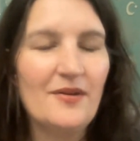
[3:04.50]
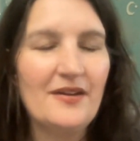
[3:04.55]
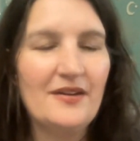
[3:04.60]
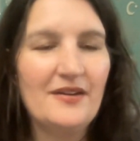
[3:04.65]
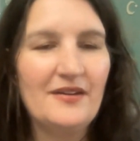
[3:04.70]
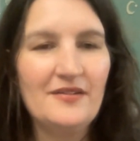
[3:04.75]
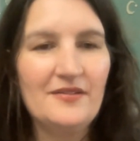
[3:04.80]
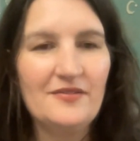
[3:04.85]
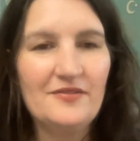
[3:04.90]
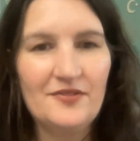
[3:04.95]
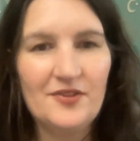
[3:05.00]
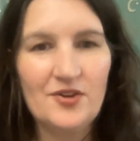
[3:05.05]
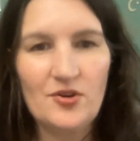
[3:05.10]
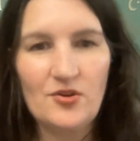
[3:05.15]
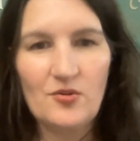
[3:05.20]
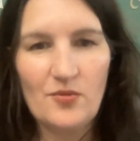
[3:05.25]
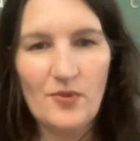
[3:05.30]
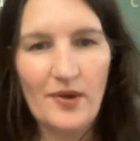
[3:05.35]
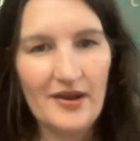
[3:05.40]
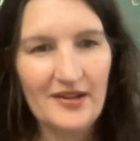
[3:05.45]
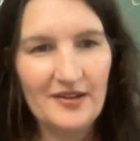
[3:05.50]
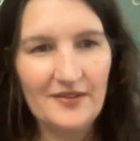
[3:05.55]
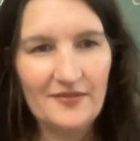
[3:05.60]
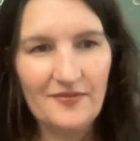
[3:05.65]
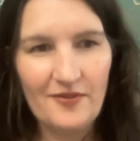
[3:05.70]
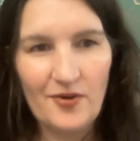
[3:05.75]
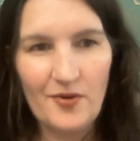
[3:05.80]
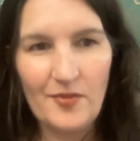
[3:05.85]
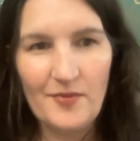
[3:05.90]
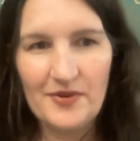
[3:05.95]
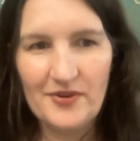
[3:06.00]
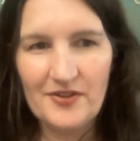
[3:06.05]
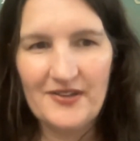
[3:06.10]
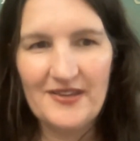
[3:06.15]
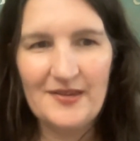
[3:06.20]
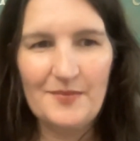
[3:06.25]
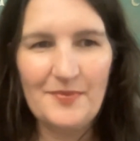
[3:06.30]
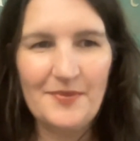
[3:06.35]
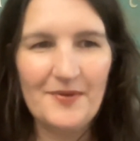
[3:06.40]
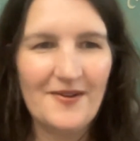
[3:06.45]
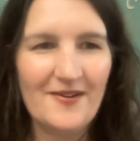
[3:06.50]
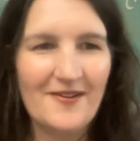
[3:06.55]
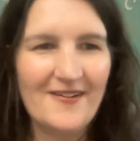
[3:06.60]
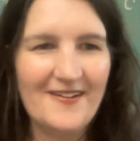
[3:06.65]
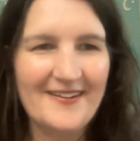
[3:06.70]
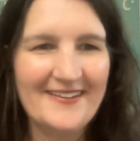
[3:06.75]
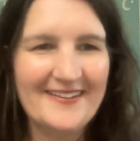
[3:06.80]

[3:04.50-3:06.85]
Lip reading: if you're ready for a bookkeeper